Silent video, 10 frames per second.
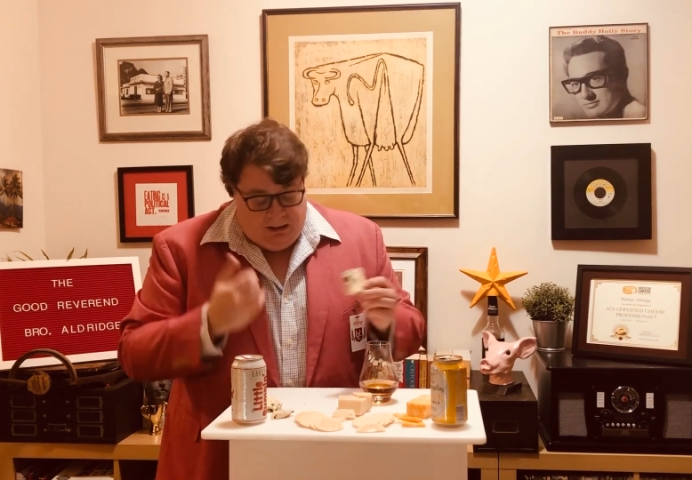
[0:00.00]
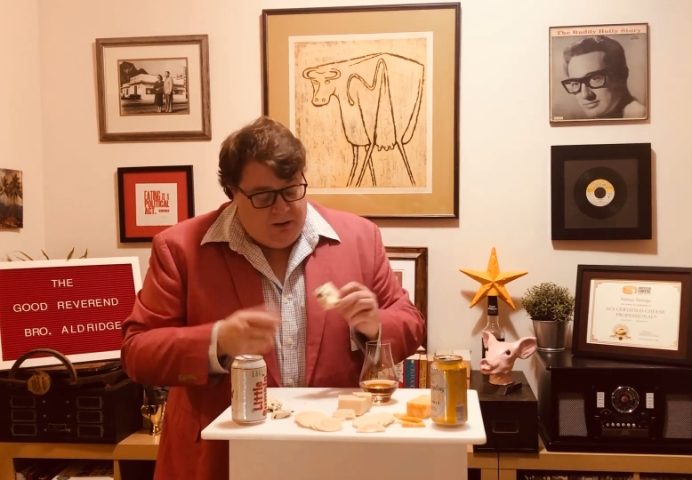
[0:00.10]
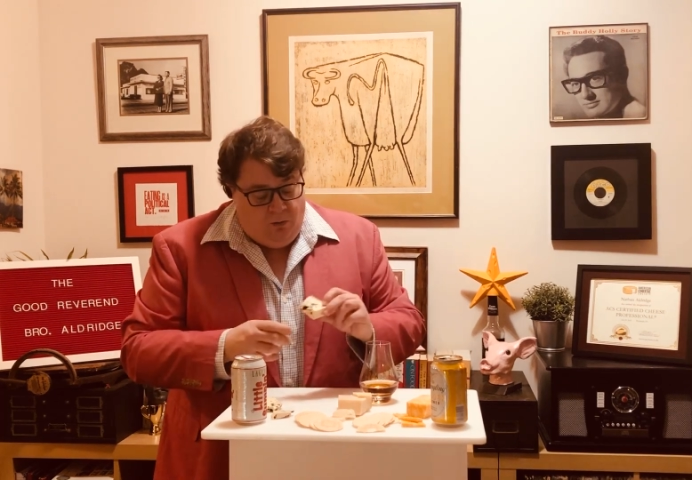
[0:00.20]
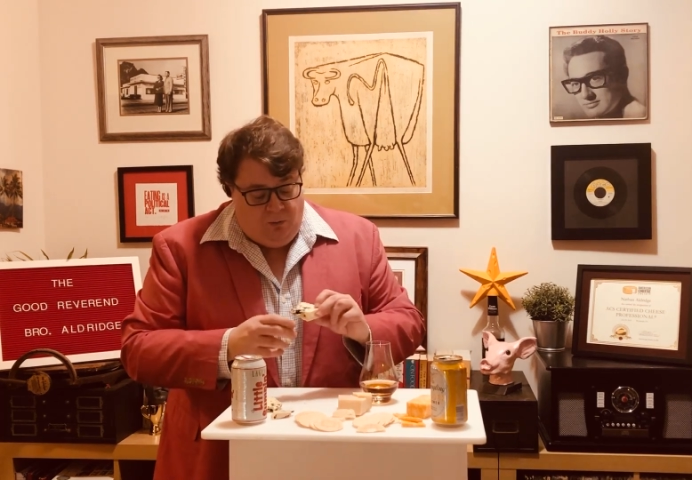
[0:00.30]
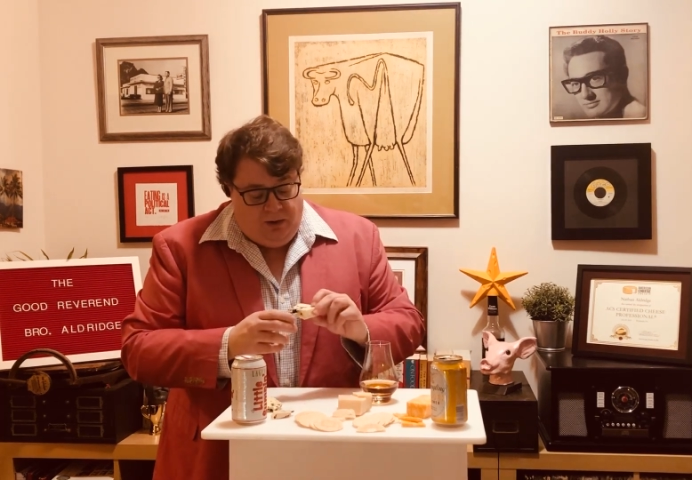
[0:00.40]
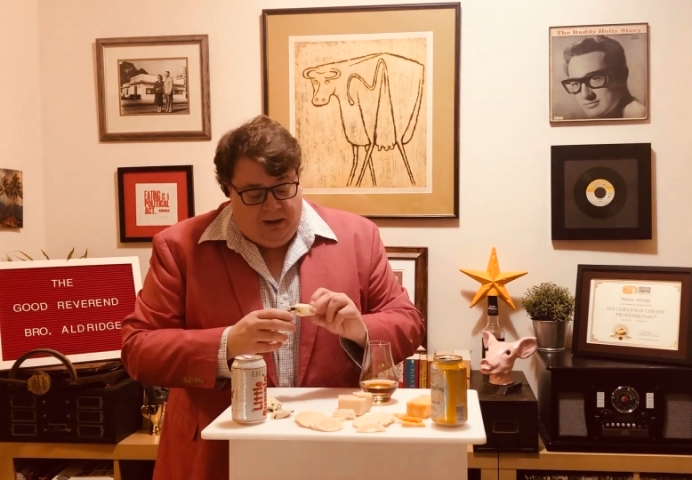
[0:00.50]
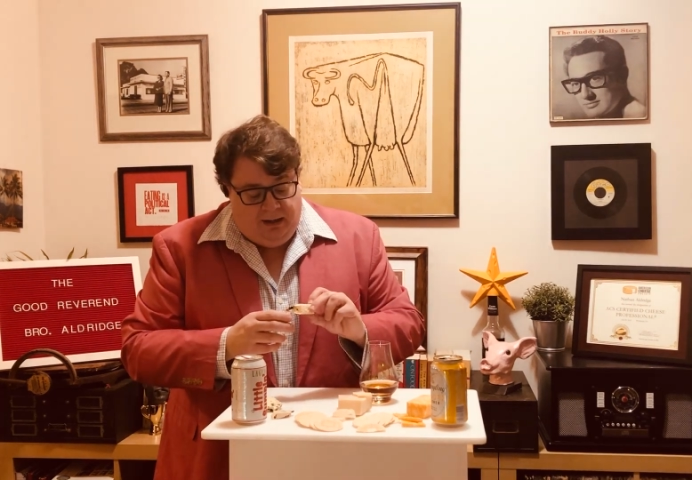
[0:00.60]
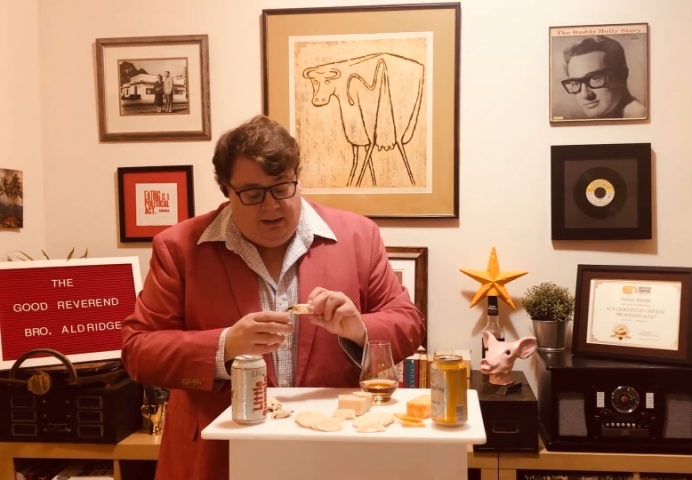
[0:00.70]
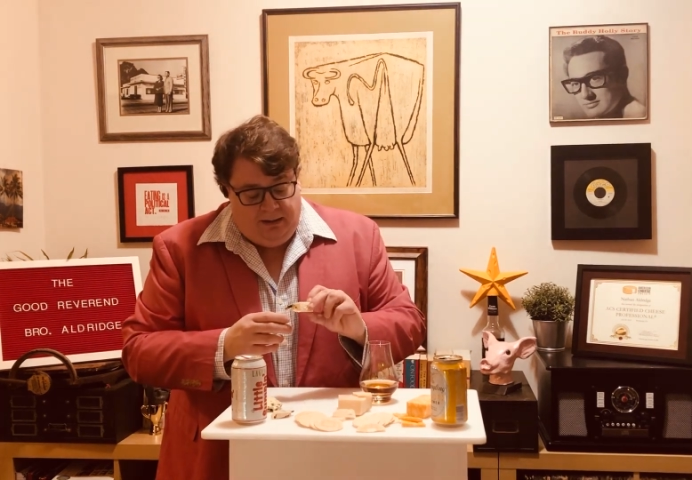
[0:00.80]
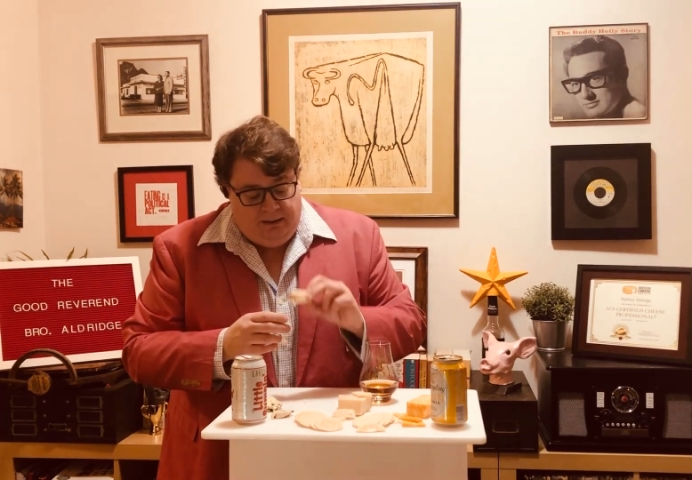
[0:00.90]
Yeah, all right.
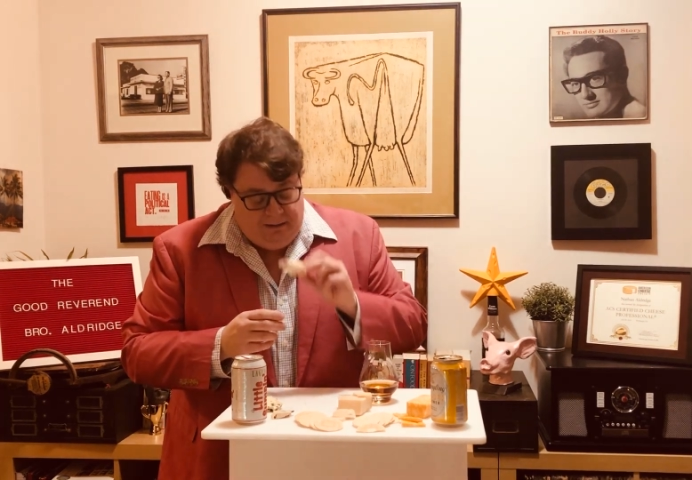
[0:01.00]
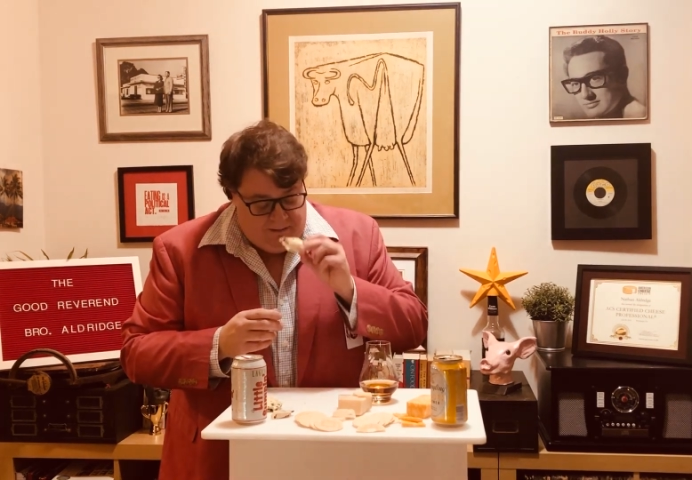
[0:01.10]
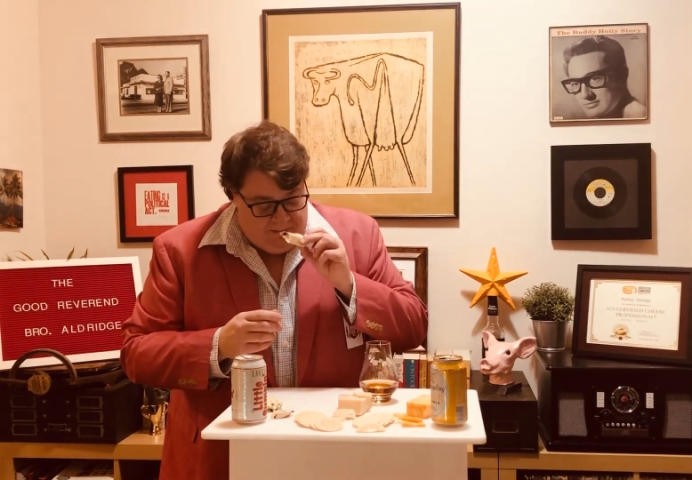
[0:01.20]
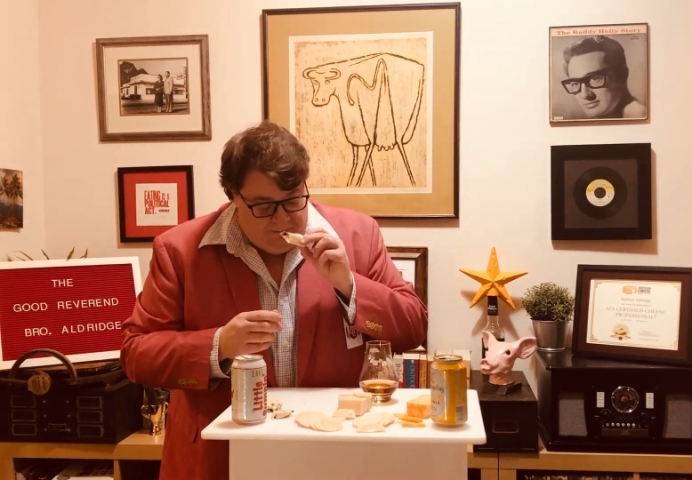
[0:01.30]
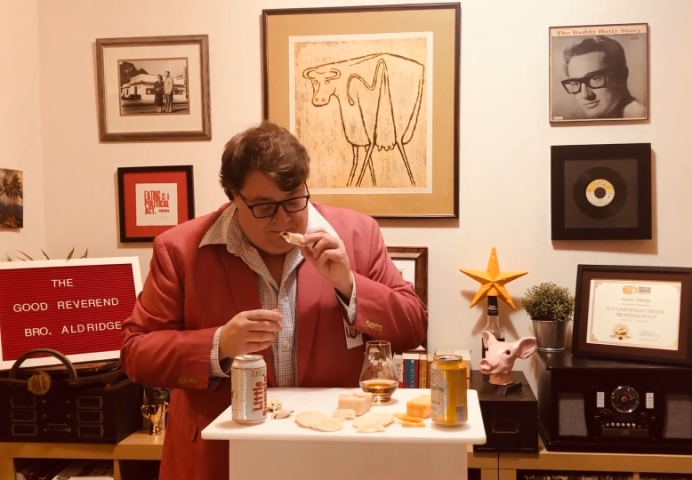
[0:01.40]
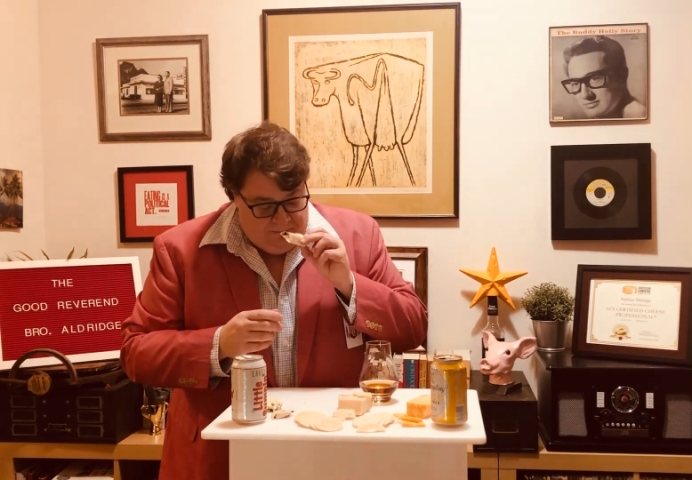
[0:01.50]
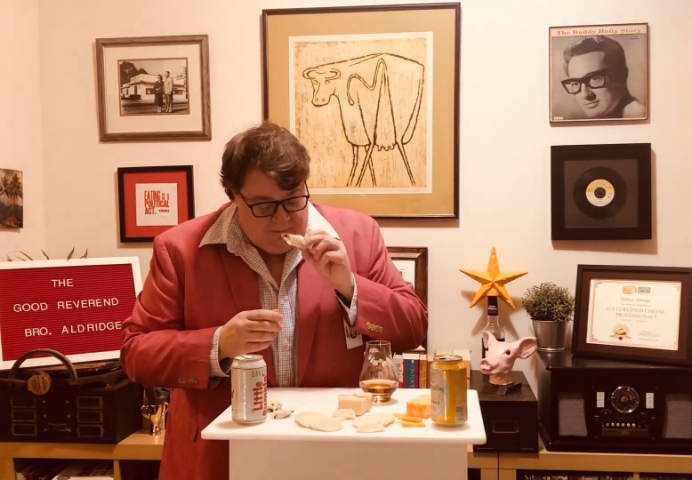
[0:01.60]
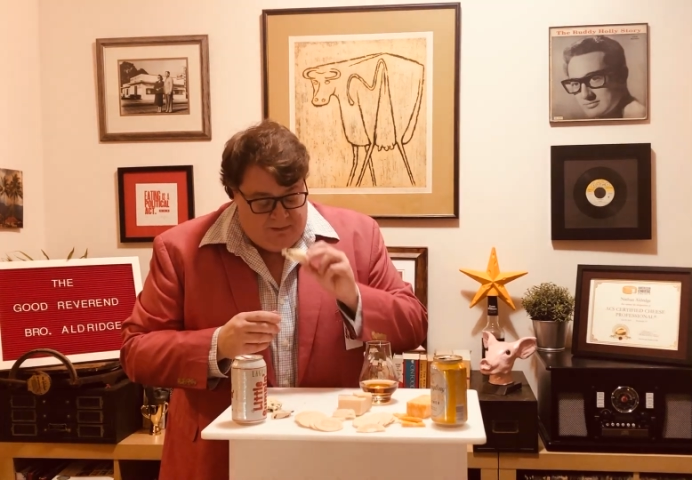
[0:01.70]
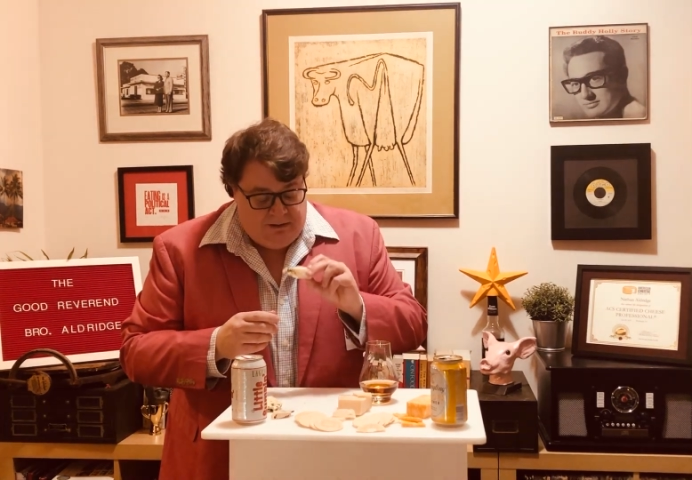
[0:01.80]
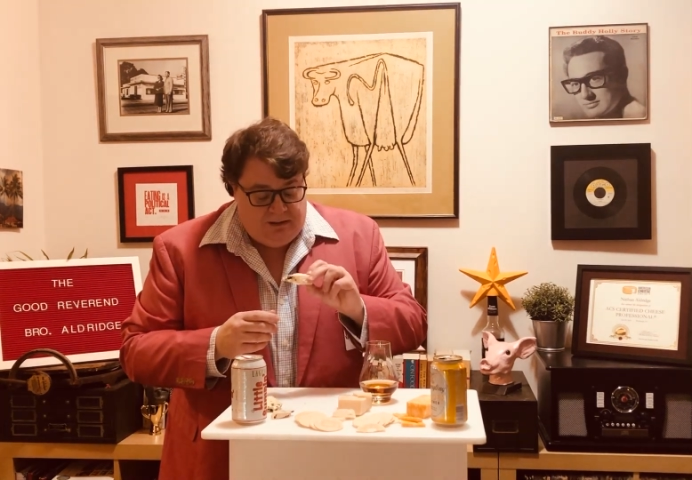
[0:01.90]

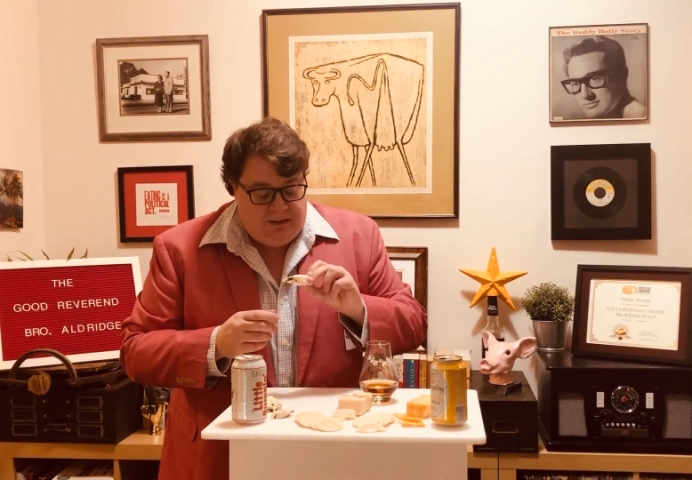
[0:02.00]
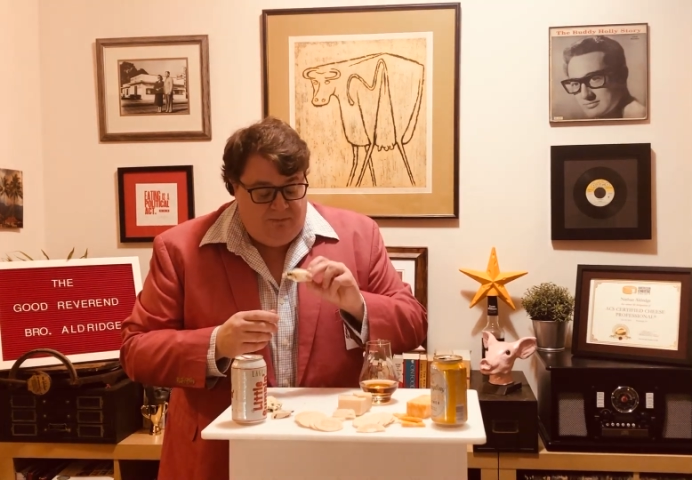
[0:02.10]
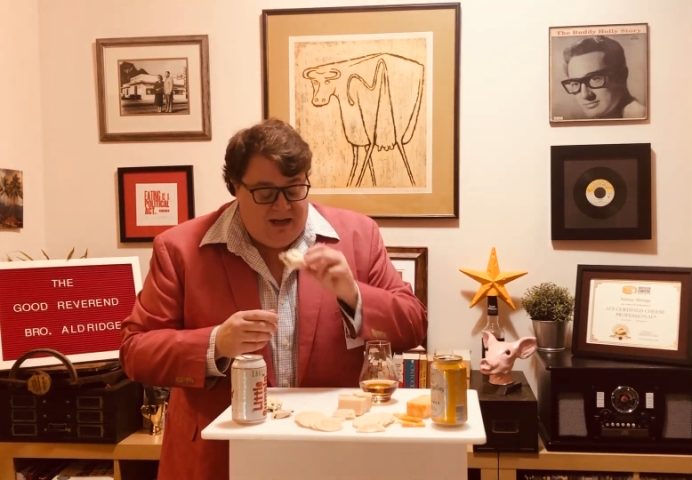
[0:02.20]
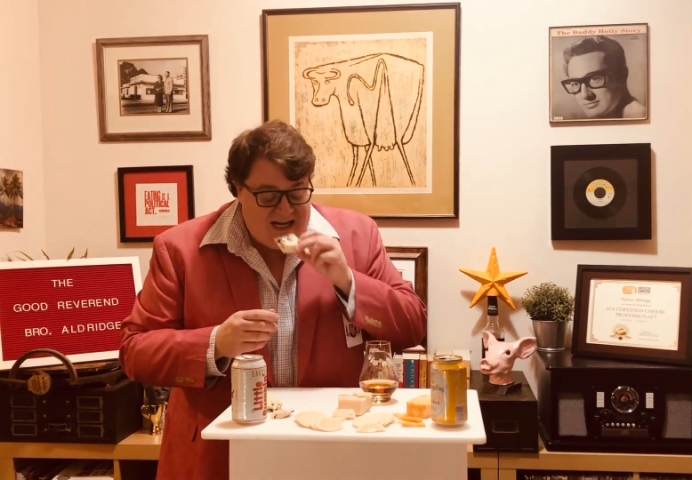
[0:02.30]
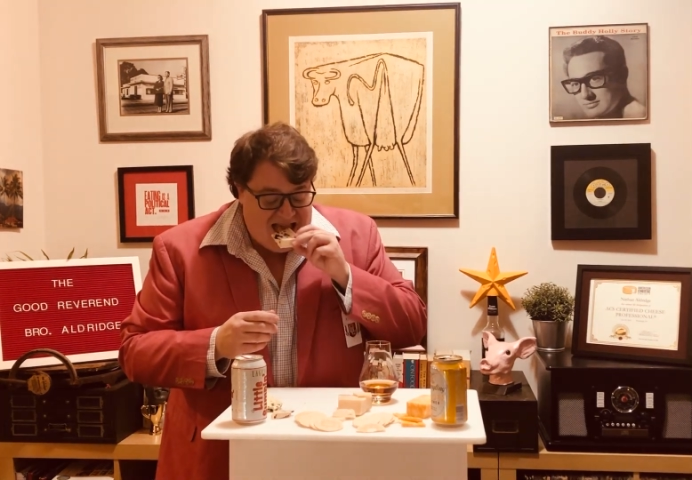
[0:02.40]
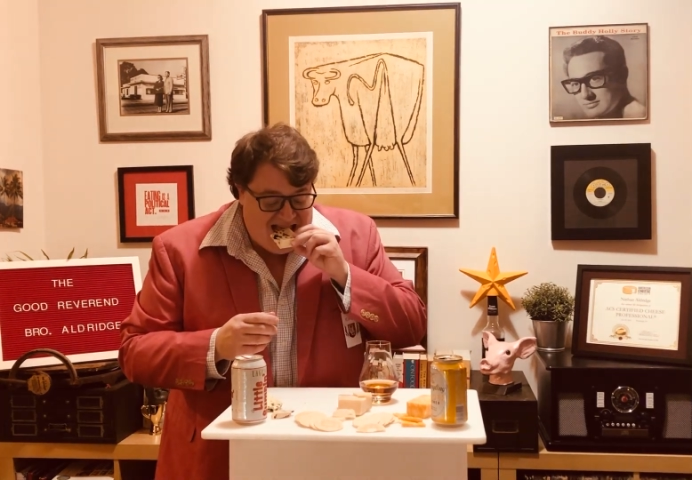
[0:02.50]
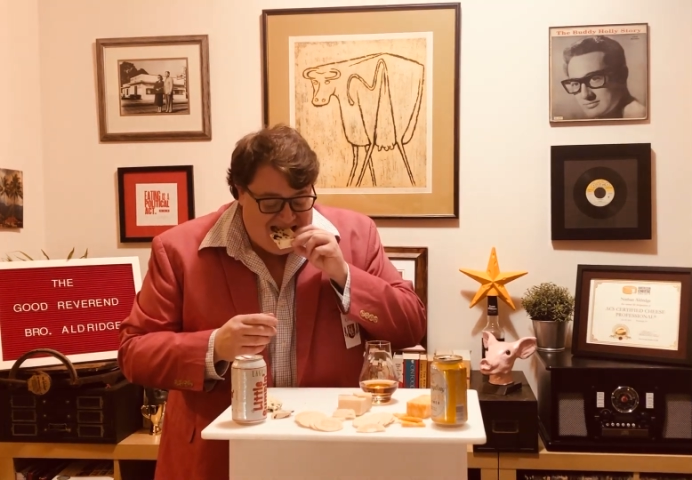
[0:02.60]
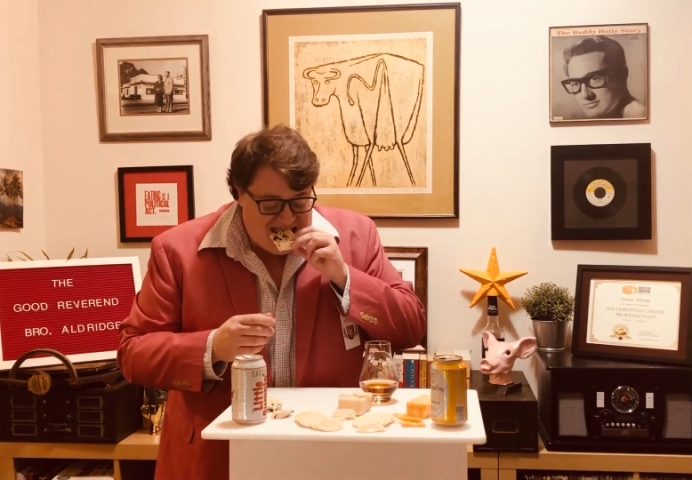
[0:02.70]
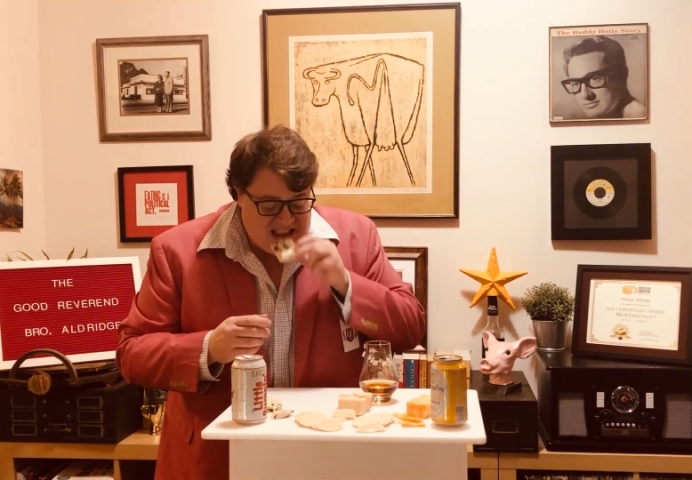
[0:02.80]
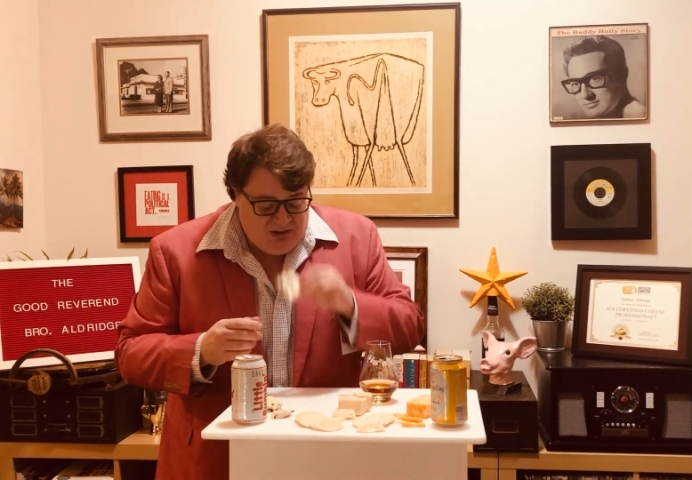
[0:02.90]
Let's give that a taste.